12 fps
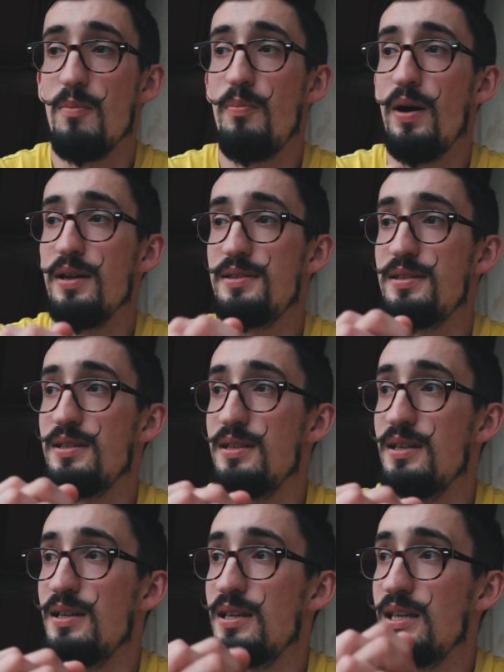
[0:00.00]
But
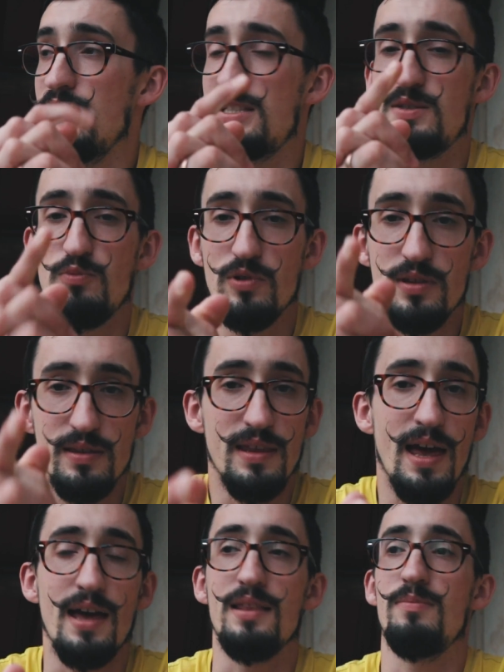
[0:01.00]
it's more than
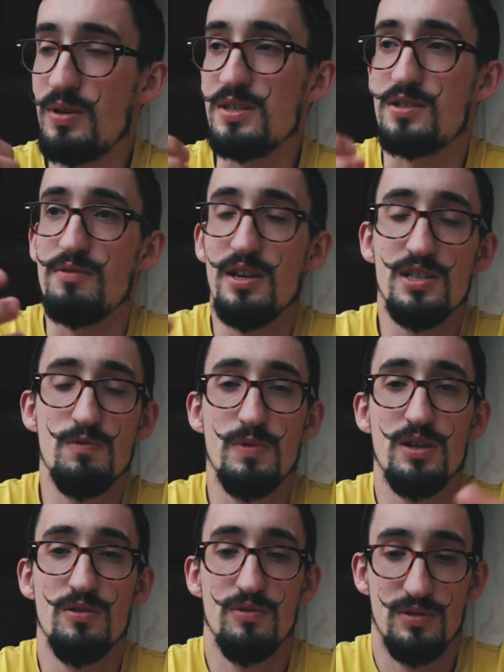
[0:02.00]
that, because creation,
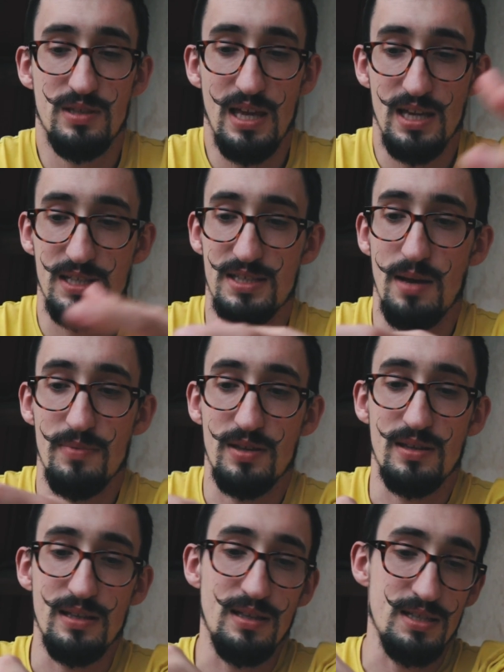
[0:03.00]
when you take
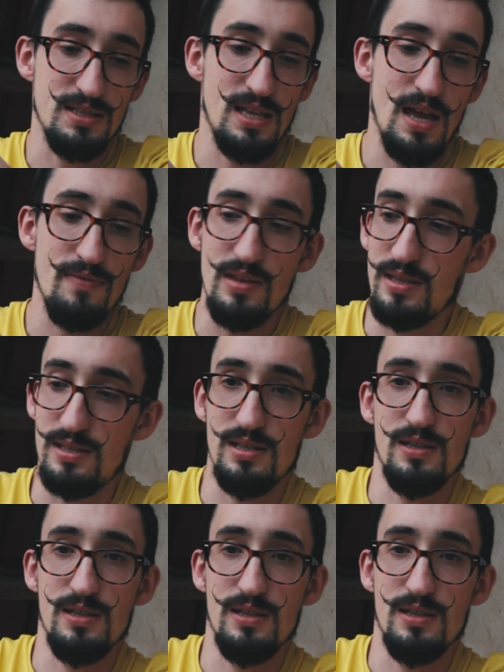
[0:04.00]
something that doesn't have that